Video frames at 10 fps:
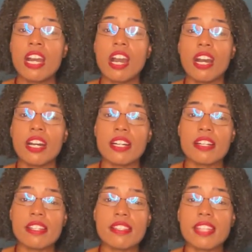
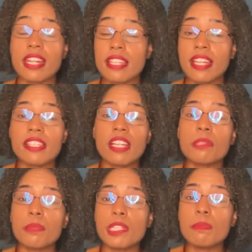uh, stating that young
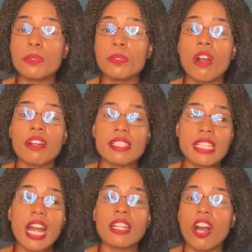people are not